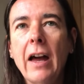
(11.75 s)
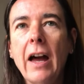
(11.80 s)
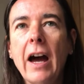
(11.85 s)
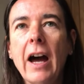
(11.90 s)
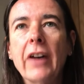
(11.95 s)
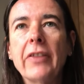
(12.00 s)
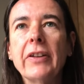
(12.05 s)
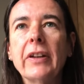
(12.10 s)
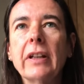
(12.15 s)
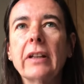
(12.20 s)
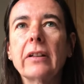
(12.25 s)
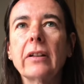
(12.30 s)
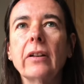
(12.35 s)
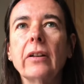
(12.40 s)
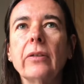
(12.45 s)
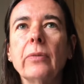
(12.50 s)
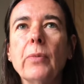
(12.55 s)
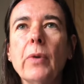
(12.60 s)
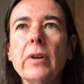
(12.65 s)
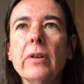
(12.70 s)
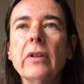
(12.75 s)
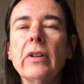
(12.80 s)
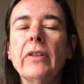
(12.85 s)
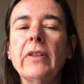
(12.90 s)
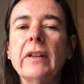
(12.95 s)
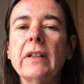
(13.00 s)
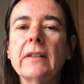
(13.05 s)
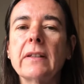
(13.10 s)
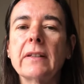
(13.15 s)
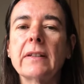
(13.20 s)
think that one of the
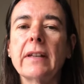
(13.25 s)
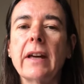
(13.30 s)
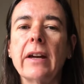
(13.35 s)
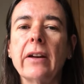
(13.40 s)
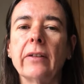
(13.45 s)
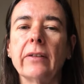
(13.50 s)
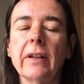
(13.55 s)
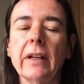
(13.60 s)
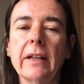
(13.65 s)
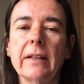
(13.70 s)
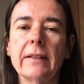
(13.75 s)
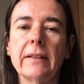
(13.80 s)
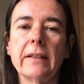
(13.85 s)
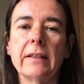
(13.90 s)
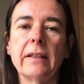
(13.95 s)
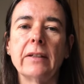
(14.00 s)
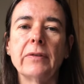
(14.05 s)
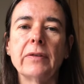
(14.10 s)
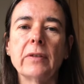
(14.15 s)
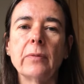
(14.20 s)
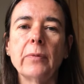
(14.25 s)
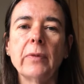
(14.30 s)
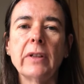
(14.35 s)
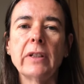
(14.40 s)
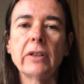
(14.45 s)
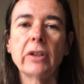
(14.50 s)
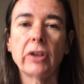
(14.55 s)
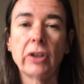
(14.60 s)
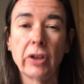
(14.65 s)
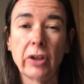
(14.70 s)
things to say on this is if something's
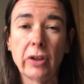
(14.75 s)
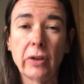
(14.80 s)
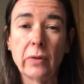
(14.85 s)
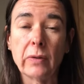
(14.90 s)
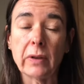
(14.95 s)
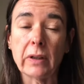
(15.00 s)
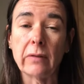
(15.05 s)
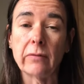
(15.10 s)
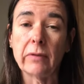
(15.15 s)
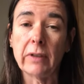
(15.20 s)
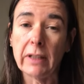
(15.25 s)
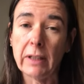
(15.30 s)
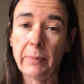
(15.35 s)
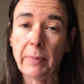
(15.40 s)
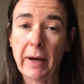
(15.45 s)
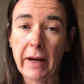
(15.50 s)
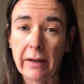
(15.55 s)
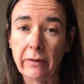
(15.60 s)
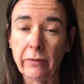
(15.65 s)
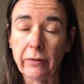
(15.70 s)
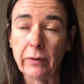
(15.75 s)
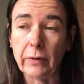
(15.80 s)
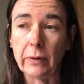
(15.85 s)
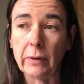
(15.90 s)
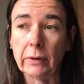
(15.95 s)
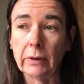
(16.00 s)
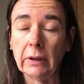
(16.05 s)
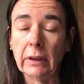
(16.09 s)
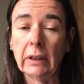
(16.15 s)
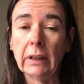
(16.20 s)
acute and really
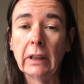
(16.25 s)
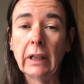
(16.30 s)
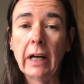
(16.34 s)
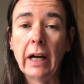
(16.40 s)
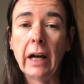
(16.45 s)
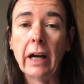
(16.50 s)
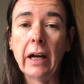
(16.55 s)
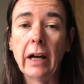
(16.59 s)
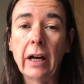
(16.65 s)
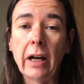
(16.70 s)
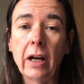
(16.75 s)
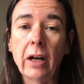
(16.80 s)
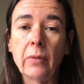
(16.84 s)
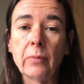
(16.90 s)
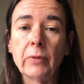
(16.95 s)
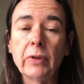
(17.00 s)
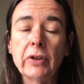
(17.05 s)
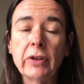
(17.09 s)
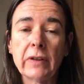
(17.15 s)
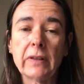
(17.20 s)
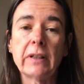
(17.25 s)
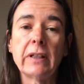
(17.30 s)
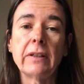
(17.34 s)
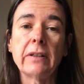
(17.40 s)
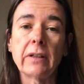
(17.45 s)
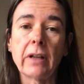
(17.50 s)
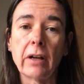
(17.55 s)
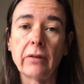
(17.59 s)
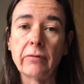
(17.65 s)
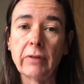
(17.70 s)
painful, you just need to
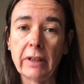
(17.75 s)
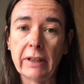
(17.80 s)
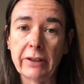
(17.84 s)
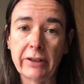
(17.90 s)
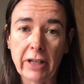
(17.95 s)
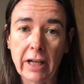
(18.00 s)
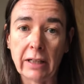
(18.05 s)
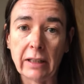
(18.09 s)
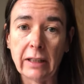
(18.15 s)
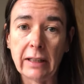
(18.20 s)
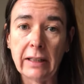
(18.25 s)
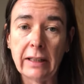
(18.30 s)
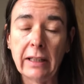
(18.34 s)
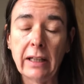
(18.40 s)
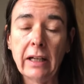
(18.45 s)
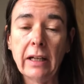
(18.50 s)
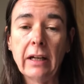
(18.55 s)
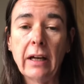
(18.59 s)
go really gently.